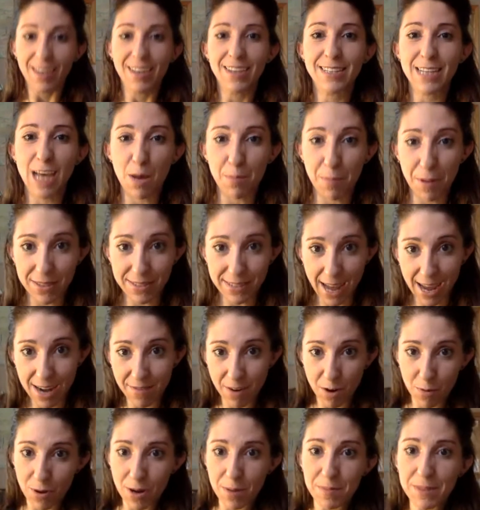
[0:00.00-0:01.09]
Tap on the side of
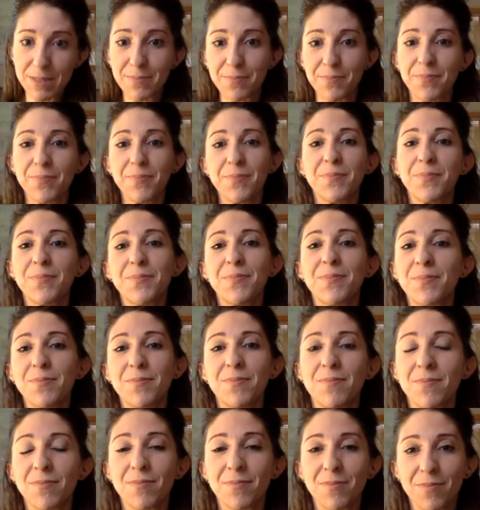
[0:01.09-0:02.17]
our ribs.
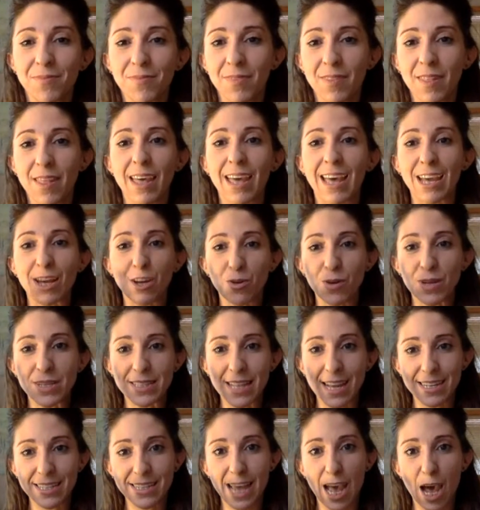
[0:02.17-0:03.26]
Increase
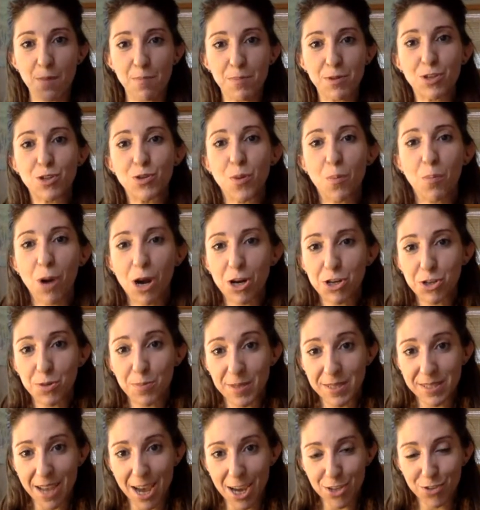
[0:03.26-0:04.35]
that tap to a pressure
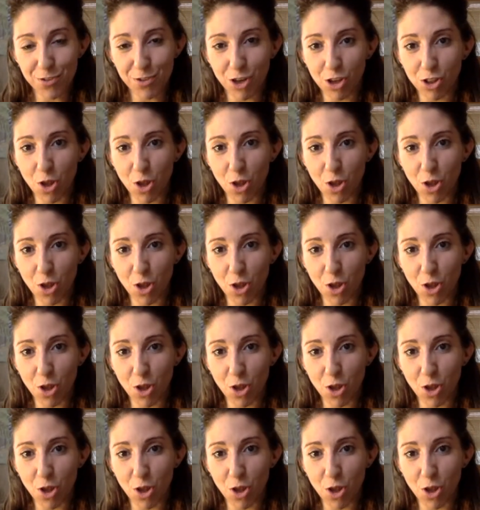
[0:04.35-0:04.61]
massage for your